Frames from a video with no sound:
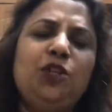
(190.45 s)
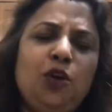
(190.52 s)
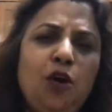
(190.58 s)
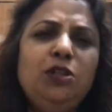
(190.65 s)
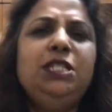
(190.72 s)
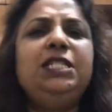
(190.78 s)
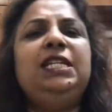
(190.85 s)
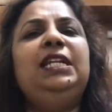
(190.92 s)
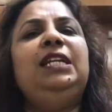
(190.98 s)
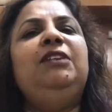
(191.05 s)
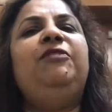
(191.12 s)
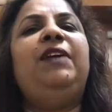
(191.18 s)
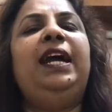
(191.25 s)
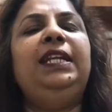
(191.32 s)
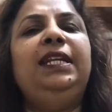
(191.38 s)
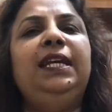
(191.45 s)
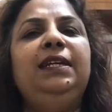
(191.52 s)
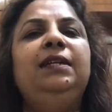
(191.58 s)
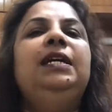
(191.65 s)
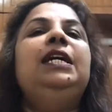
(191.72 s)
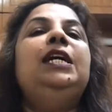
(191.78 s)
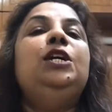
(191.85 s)
constantly
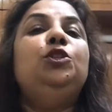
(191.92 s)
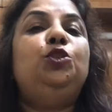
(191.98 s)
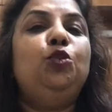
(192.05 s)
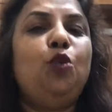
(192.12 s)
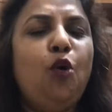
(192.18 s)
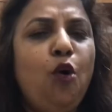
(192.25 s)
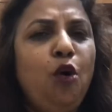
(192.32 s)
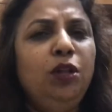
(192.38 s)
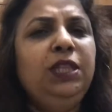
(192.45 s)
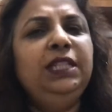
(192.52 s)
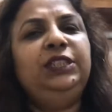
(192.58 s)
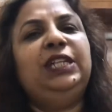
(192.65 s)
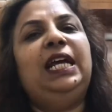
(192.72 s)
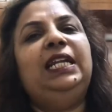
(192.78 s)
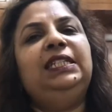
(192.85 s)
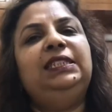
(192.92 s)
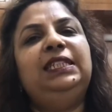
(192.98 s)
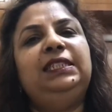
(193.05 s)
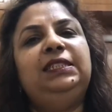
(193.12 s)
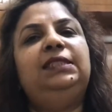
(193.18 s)
fighting through all the challenges,